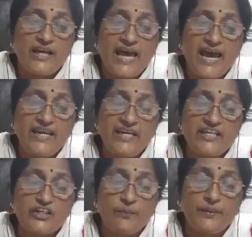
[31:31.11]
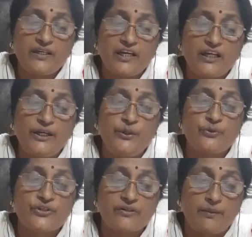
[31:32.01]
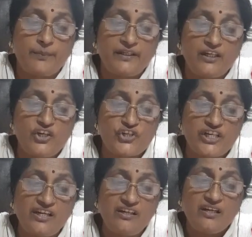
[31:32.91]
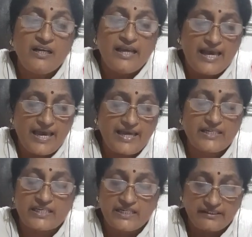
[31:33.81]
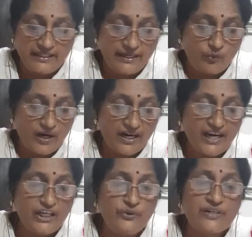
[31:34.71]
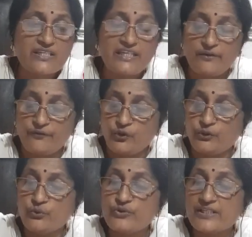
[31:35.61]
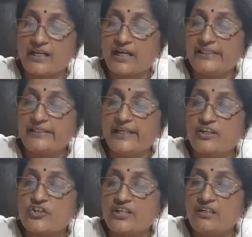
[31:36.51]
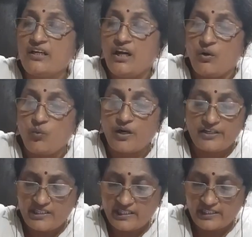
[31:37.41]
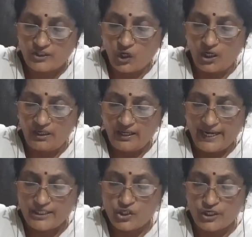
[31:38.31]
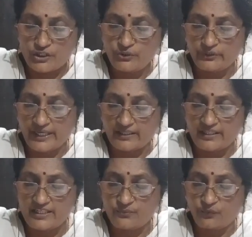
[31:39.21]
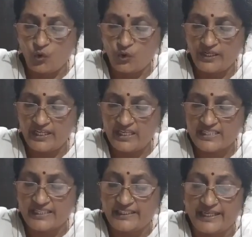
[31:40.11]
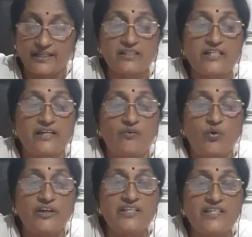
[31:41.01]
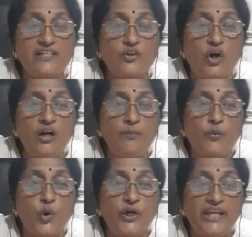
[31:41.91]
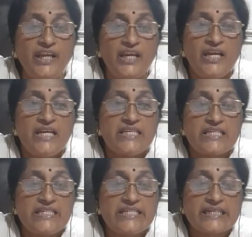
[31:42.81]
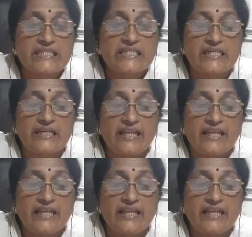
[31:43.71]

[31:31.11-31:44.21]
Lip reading: And is repeatedly used, repetition, and the continuously if you use a conjunction, what is it called? I taught you, that is polysyntacton. What is it called? Polysyntacton.